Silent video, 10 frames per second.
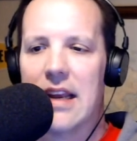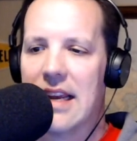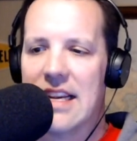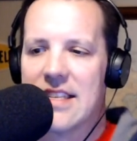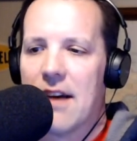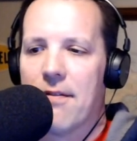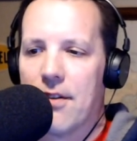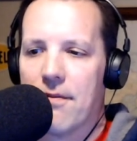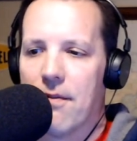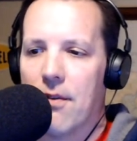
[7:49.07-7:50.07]
He
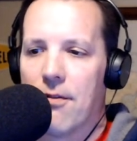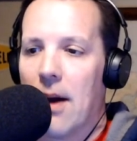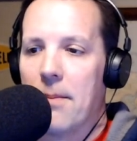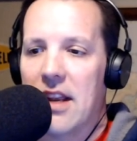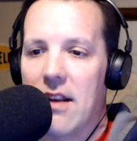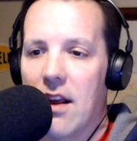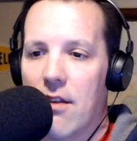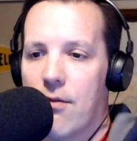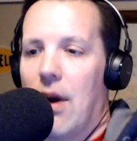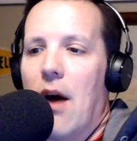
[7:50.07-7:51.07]
suffered from it
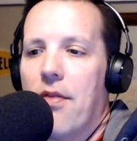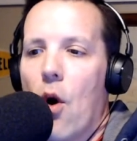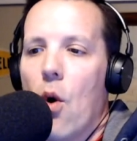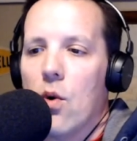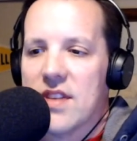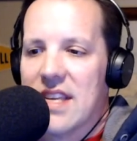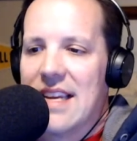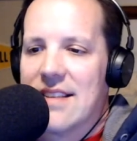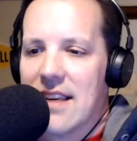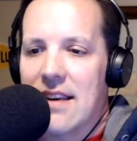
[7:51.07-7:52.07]
throughout the whole
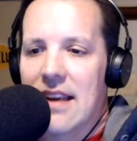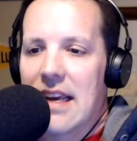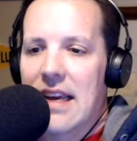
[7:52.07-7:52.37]
season.